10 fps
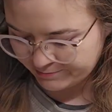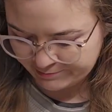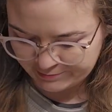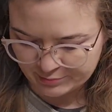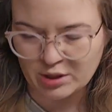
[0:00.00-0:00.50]

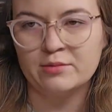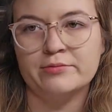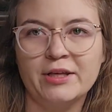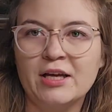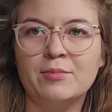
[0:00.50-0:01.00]
Probably a
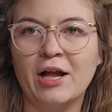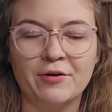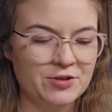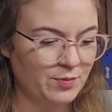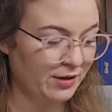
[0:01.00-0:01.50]
couple hours,
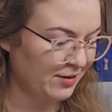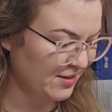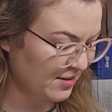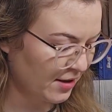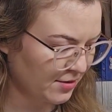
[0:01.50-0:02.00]
but this
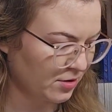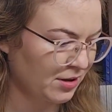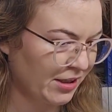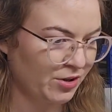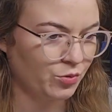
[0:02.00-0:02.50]
does look like
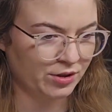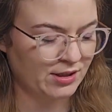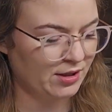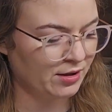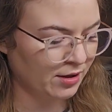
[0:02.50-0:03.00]
it will
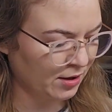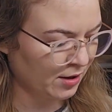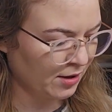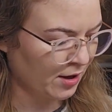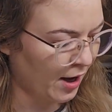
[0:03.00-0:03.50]
need
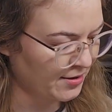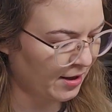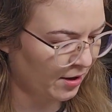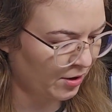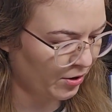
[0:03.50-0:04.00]
a
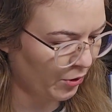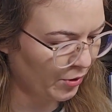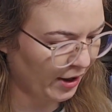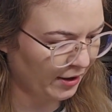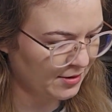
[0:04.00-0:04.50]
second coat. I
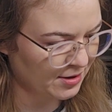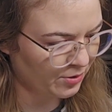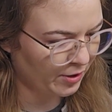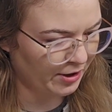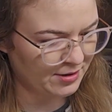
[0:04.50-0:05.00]
can see where
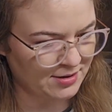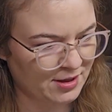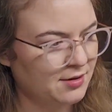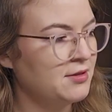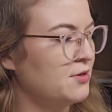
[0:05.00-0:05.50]
it's thin
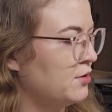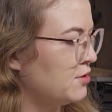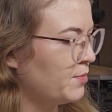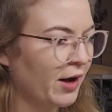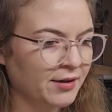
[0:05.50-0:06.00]
in certain
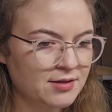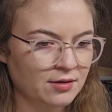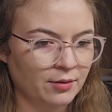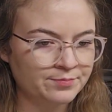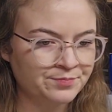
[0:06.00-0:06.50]
spots, so
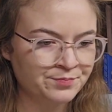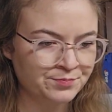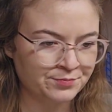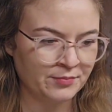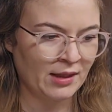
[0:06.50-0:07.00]

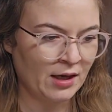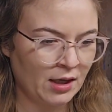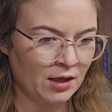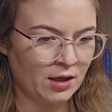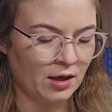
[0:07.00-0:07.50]

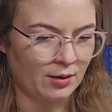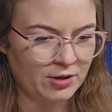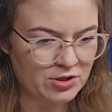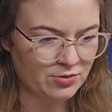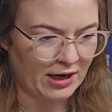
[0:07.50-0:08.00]
I'm gonna do
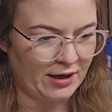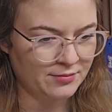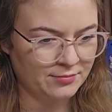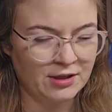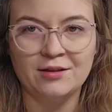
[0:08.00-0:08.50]
that,
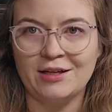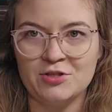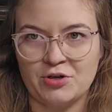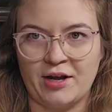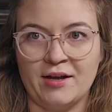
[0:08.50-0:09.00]
let it
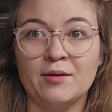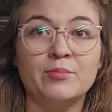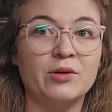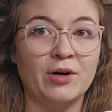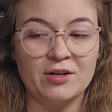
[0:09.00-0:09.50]
dry, but we're
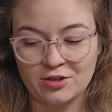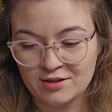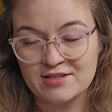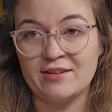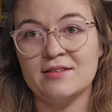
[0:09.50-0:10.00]
actually gonna
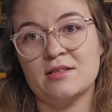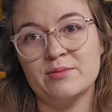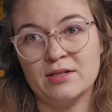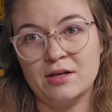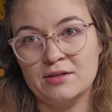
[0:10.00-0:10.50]
take this
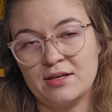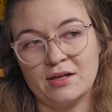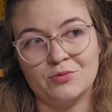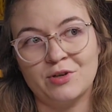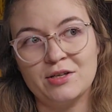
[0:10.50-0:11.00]
upstairs and
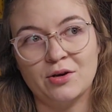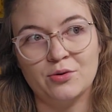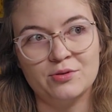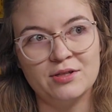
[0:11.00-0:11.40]
recoat